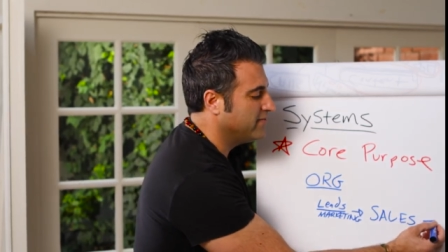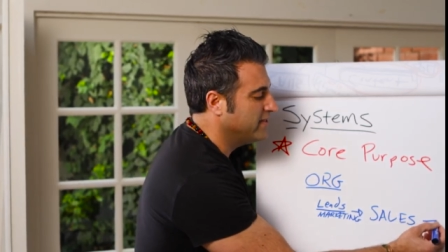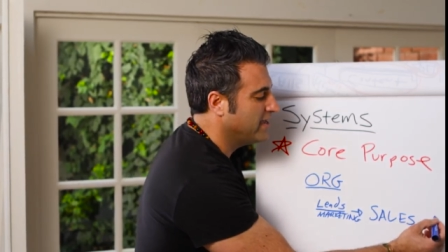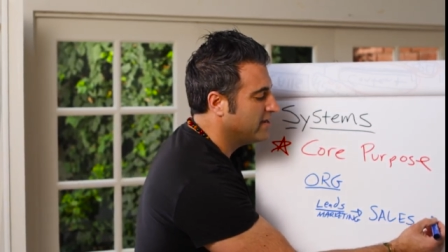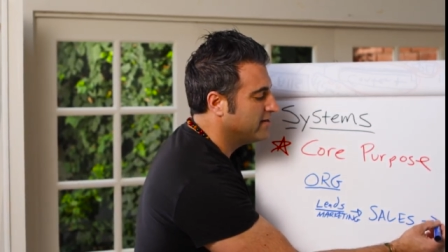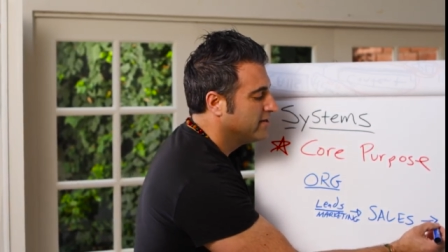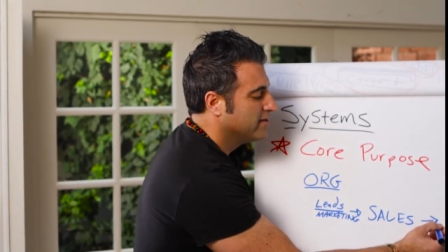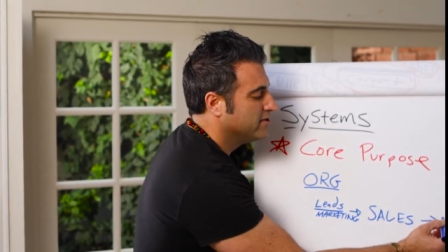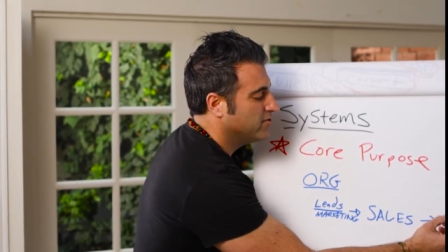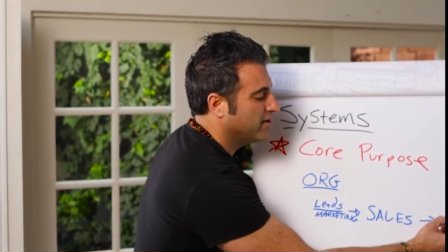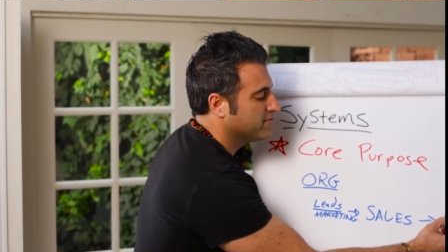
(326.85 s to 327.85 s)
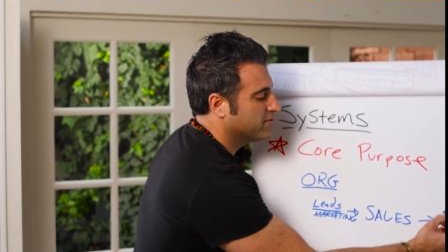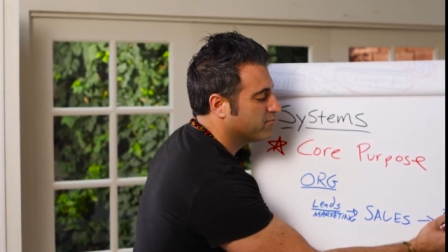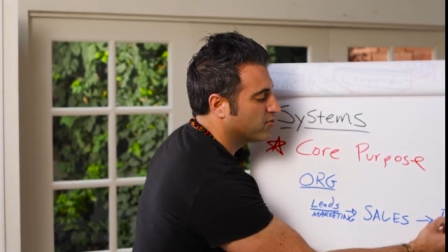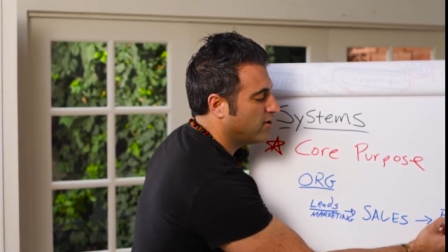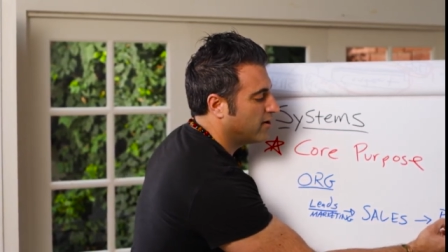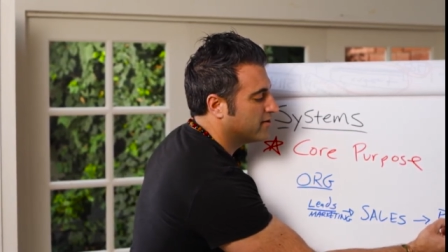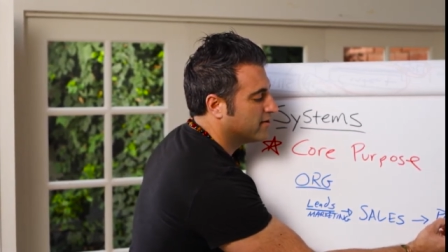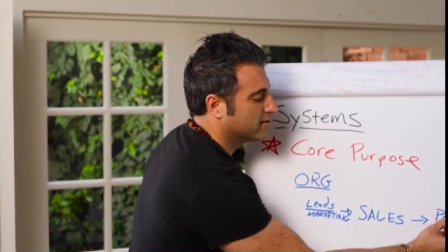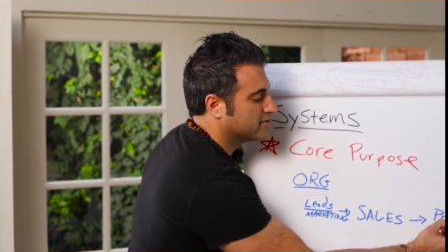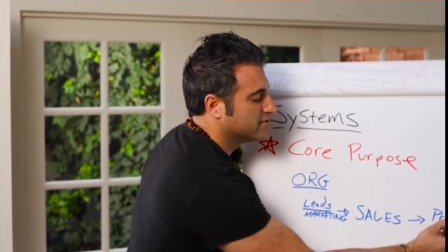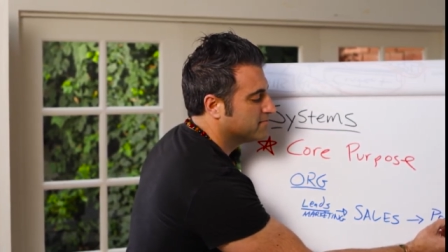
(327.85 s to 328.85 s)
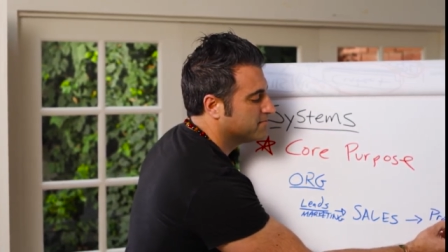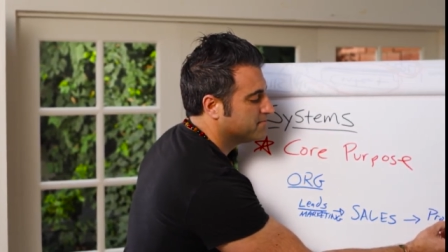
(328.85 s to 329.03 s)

And then you have your product